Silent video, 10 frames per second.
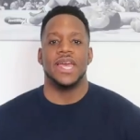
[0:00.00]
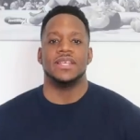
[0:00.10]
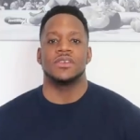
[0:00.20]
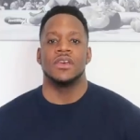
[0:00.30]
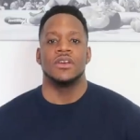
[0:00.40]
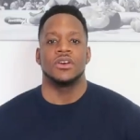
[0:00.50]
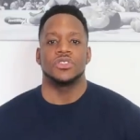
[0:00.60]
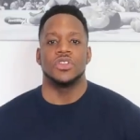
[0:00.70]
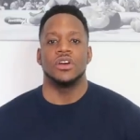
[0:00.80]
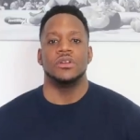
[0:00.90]
plays
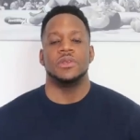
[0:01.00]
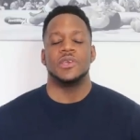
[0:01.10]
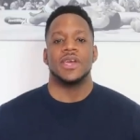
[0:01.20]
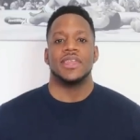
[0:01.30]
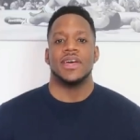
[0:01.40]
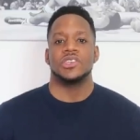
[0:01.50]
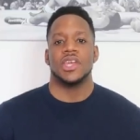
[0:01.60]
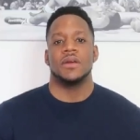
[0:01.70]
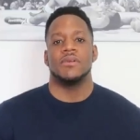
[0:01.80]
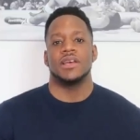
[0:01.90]
because not only do you get that
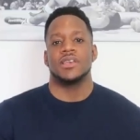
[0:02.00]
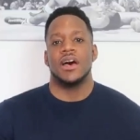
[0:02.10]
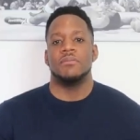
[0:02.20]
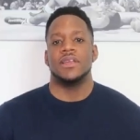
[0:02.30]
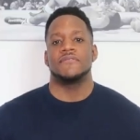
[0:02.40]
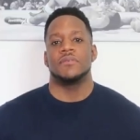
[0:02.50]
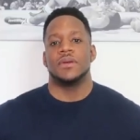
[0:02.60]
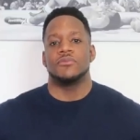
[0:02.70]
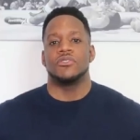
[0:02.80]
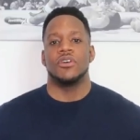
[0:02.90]
share price uplift
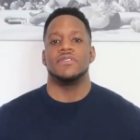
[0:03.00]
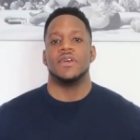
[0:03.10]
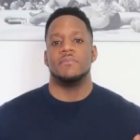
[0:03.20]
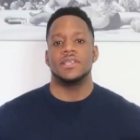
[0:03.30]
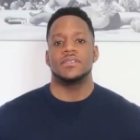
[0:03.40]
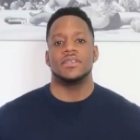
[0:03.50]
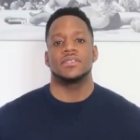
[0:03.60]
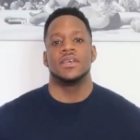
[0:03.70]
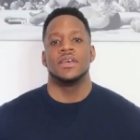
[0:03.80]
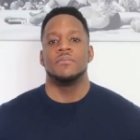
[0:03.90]
from them growing their
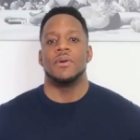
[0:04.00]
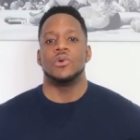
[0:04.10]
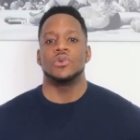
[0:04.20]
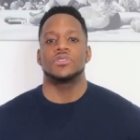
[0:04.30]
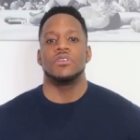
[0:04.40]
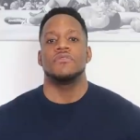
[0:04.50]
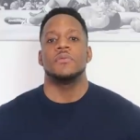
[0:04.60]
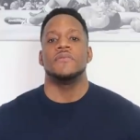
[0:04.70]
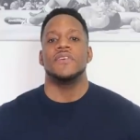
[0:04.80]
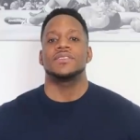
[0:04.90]
business, but also
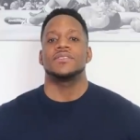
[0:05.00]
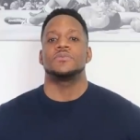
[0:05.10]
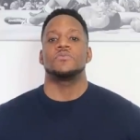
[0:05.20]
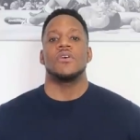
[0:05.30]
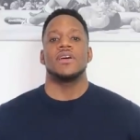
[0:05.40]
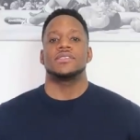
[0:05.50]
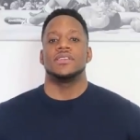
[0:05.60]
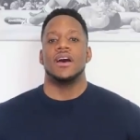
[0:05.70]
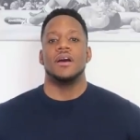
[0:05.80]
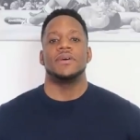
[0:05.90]
from investors
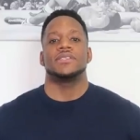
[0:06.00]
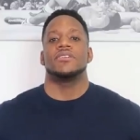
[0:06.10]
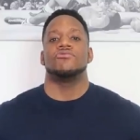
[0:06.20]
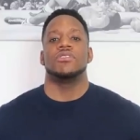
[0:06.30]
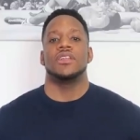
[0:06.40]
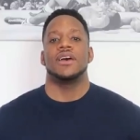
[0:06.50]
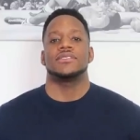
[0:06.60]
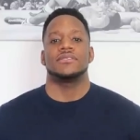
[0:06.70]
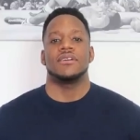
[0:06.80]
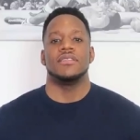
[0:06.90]
pricing it up as they
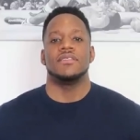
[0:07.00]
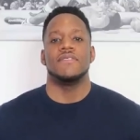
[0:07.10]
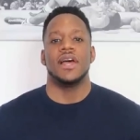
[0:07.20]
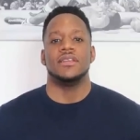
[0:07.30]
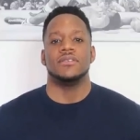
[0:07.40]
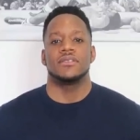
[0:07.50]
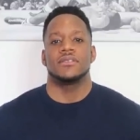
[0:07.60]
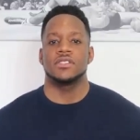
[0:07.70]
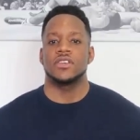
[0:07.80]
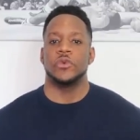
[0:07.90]
realize it's undervalued.
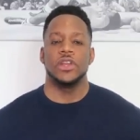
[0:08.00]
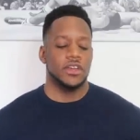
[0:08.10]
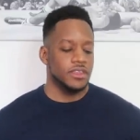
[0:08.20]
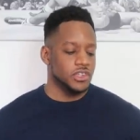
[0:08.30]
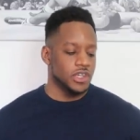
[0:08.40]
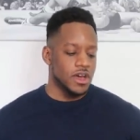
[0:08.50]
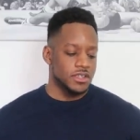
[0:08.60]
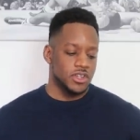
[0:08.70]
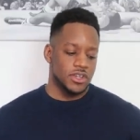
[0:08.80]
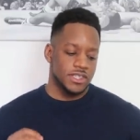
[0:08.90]
So if we look at the
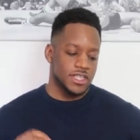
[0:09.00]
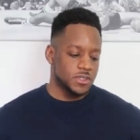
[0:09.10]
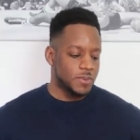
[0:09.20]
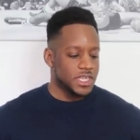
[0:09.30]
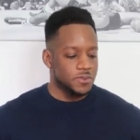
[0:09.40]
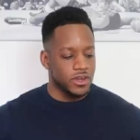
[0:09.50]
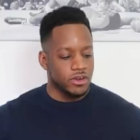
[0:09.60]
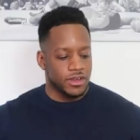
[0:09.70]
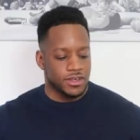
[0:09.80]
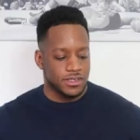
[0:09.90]
charts, you can see this play's been
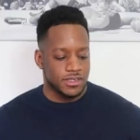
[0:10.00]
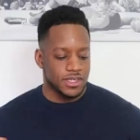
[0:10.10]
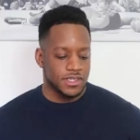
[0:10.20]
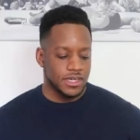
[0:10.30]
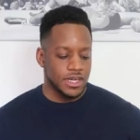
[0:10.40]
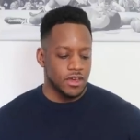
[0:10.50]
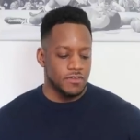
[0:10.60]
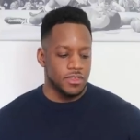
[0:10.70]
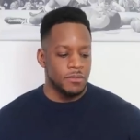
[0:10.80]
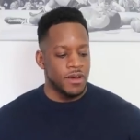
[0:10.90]
growing consistently
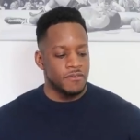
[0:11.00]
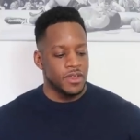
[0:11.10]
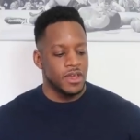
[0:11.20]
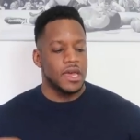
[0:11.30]
over the month